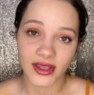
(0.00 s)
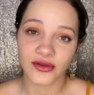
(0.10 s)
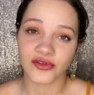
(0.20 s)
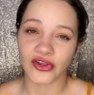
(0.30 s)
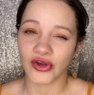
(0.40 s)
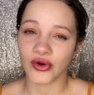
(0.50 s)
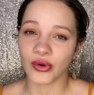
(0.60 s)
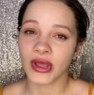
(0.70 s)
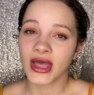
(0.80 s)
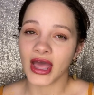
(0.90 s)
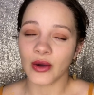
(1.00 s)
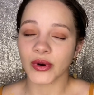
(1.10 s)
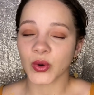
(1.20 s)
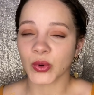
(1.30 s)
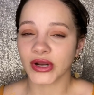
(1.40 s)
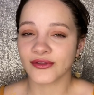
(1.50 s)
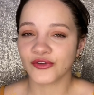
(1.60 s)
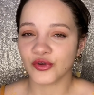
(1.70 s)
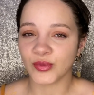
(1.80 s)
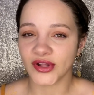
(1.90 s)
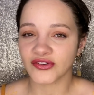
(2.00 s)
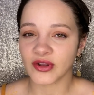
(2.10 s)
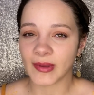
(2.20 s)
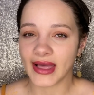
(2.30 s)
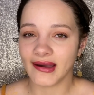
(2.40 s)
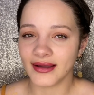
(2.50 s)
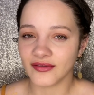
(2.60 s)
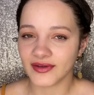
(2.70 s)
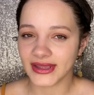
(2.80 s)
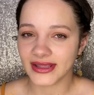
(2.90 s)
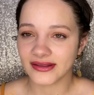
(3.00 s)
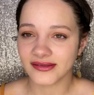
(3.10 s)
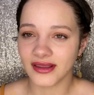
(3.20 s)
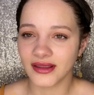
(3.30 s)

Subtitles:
So I wouldn't worry too much about how it fades.